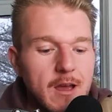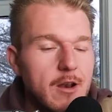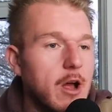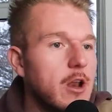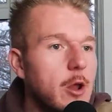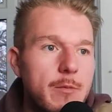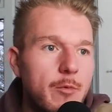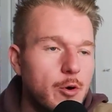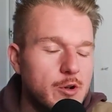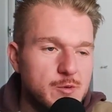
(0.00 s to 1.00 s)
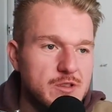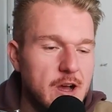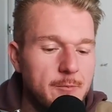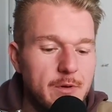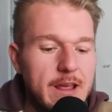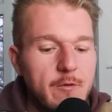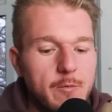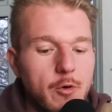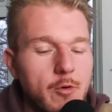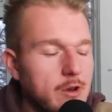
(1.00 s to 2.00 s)
Like Louis Morgs was
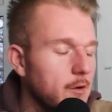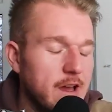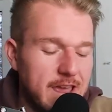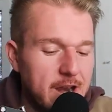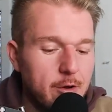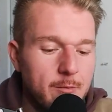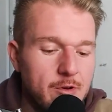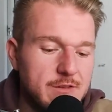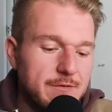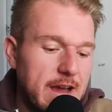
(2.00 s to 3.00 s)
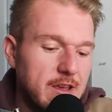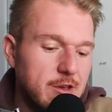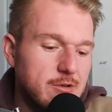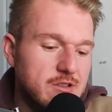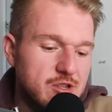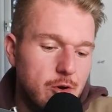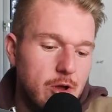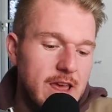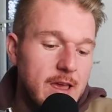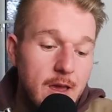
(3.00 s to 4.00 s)
unbelievable, and again I'll come on to thank yous
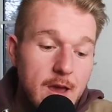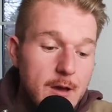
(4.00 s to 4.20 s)
shortly.